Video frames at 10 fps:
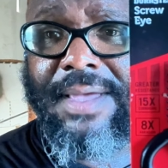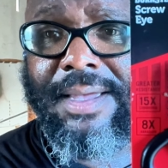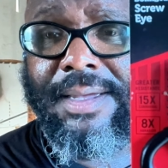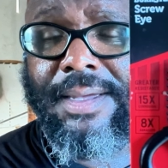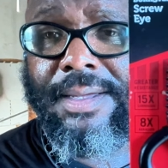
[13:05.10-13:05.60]

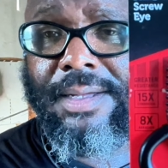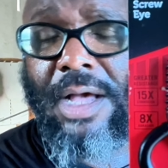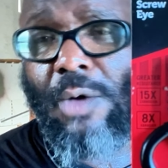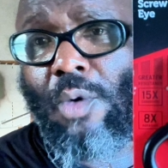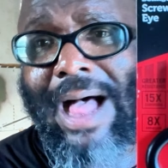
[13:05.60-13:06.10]
thing,
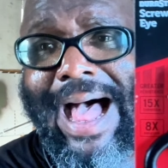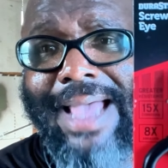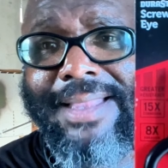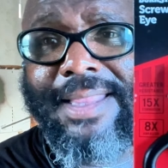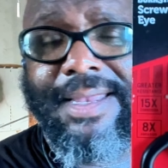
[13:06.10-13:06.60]
well,
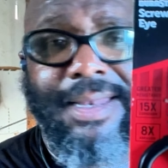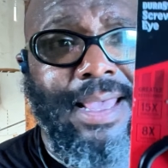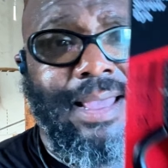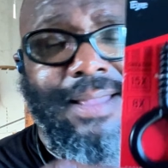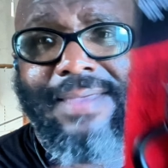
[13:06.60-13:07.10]
eyelet
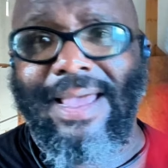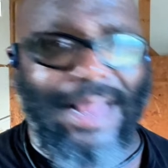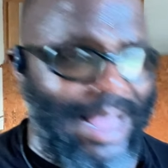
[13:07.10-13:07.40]
that